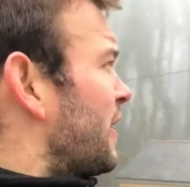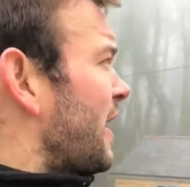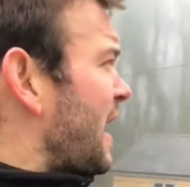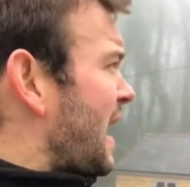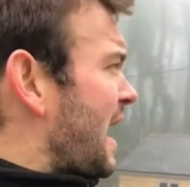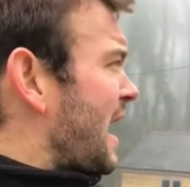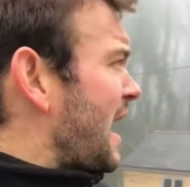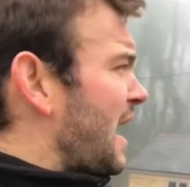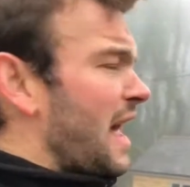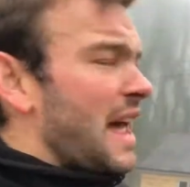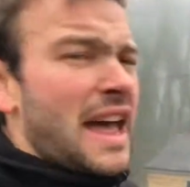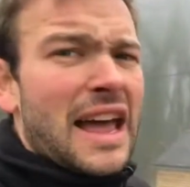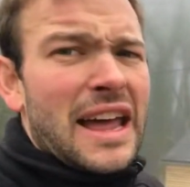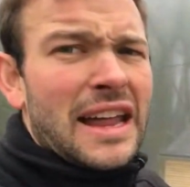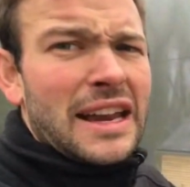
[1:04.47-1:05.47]

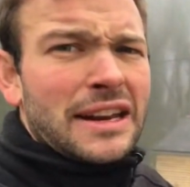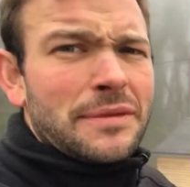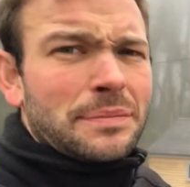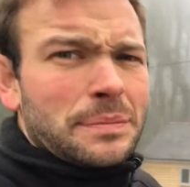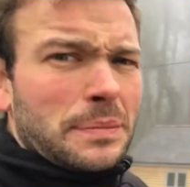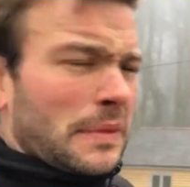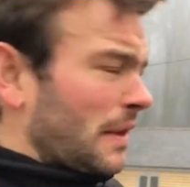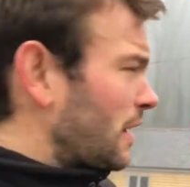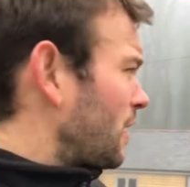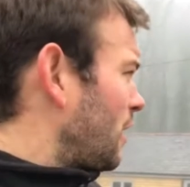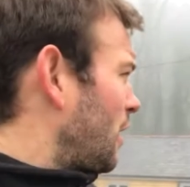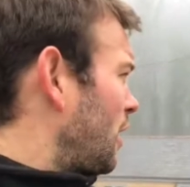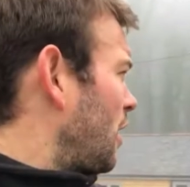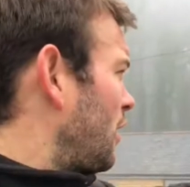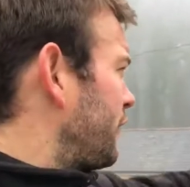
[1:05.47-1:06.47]
Then
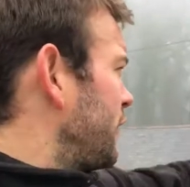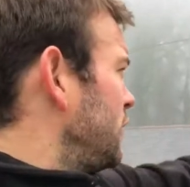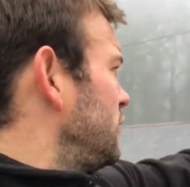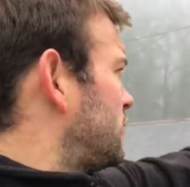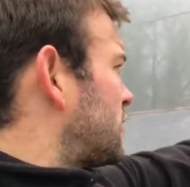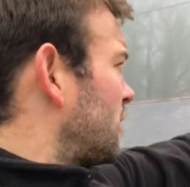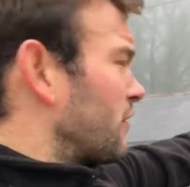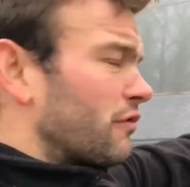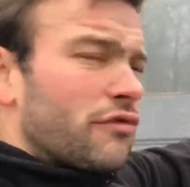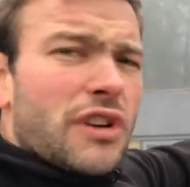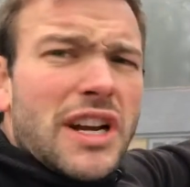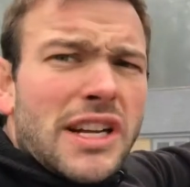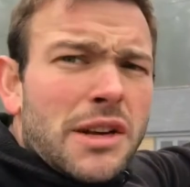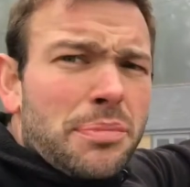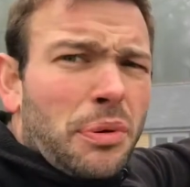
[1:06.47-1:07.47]
I've used
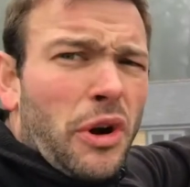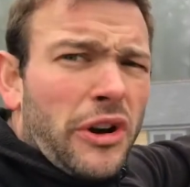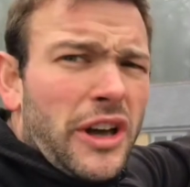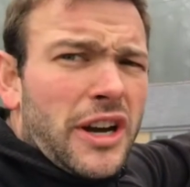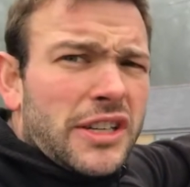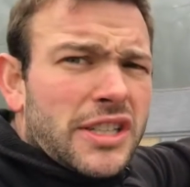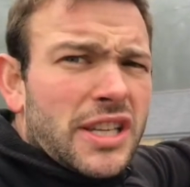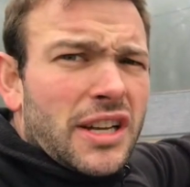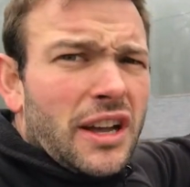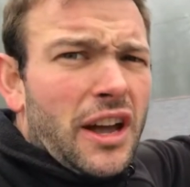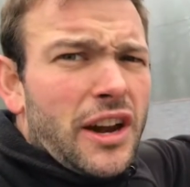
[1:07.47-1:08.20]
really good product.